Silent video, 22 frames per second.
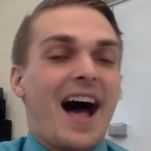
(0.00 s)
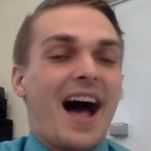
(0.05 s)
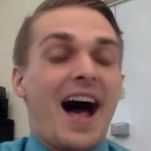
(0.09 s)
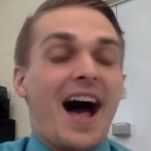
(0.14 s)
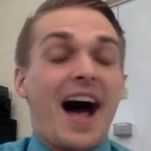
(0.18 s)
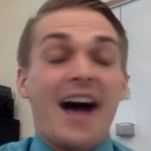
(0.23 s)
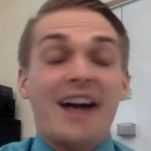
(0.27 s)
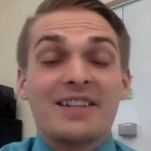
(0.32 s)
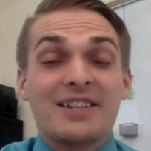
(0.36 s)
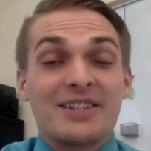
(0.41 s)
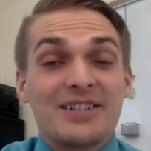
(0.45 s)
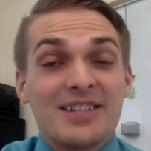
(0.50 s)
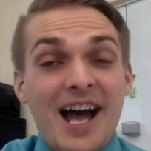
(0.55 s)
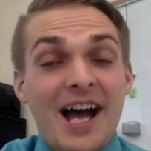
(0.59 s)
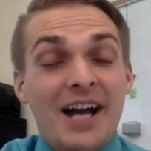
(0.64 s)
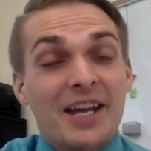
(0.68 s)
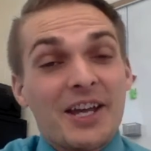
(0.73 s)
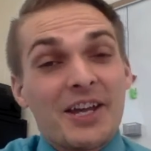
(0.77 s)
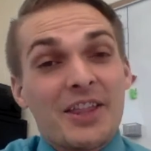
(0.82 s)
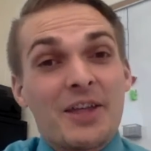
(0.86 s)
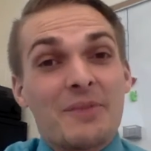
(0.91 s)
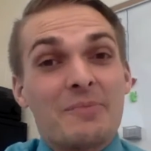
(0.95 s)
I did
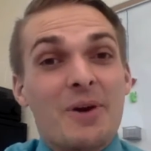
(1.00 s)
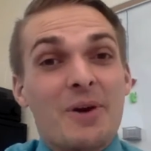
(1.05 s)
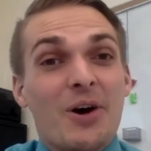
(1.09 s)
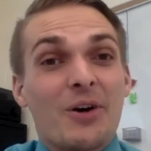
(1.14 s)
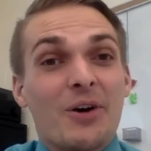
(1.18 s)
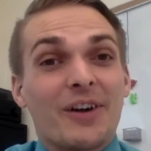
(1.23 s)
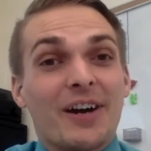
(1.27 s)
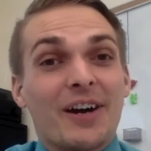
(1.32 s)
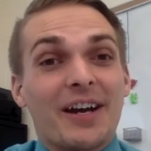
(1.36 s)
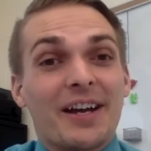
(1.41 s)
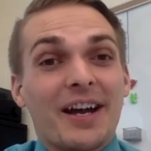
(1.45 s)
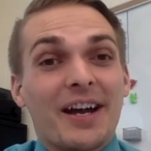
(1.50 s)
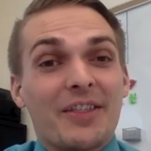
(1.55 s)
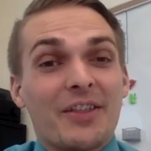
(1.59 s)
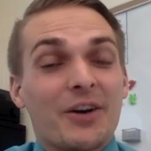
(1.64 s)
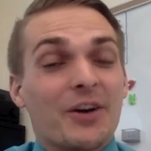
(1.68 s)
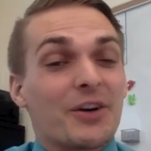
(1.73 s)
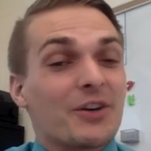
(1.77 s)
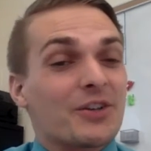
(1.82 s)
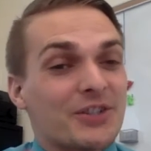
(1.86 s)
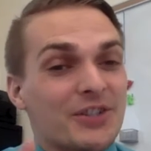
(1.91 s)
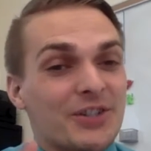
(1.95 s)
not get them all right.
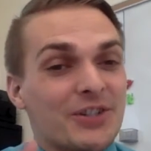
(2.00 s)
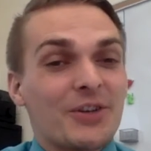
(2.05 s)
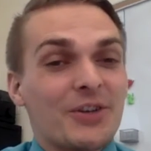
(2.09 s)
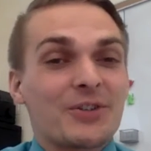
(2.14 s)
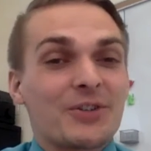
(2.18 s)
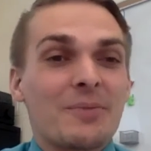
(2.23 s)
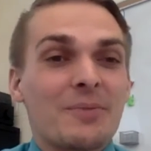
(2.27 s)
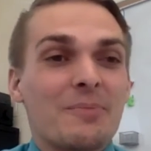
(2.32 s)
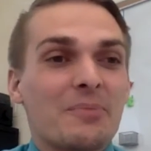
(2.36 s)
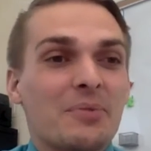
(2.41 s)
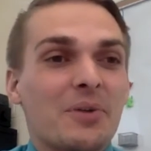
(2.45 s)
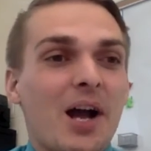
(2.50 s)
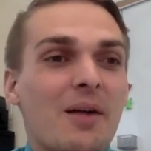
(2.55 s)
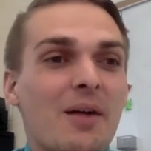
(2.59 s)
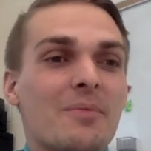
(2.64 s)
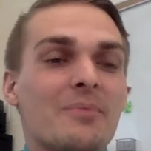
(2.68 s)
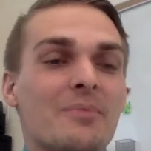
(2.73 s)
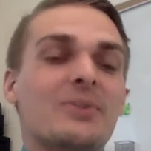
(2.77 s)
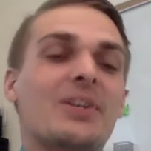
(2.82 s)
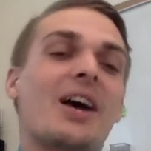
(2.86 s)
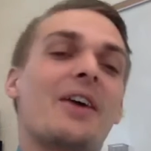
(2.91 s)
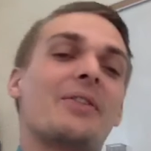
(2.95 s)
There are still some
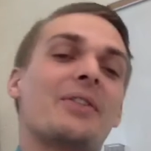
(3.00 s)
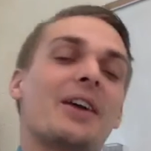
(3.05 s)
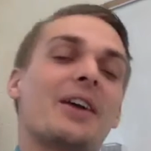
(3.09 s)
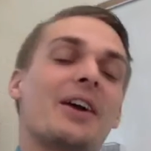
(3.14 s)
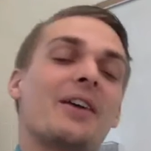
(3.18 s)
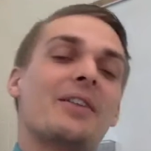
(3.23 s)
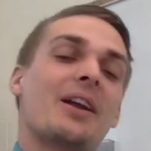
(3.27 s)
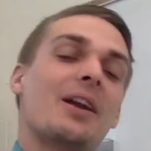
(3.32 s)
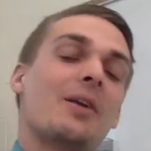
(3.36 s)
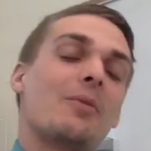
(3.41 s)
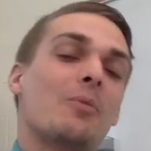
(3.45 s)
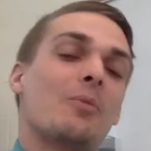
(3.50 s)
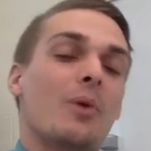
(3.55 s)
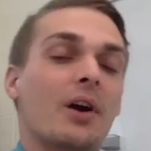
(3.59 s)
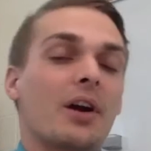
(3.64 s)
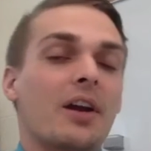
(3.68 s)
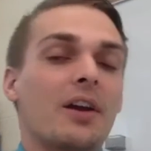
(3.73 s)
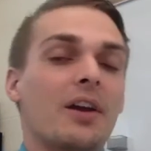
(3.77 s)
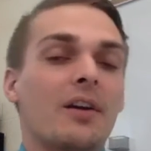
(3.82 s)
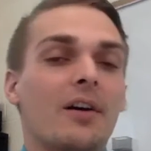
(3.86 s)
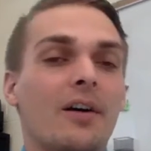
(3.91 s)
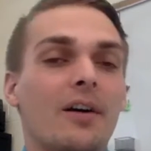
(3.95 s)
problems out there that I'm
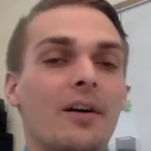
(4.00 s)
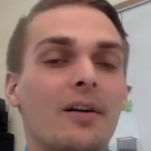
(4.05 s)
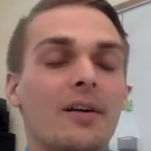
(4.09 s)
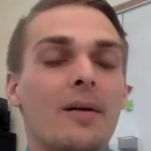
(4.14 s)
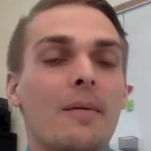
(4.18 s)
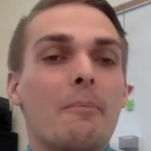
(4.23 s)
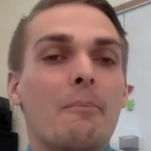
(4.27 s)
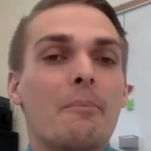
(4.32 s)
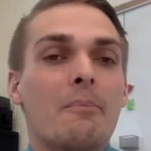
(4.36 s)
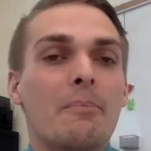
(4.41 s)
working on,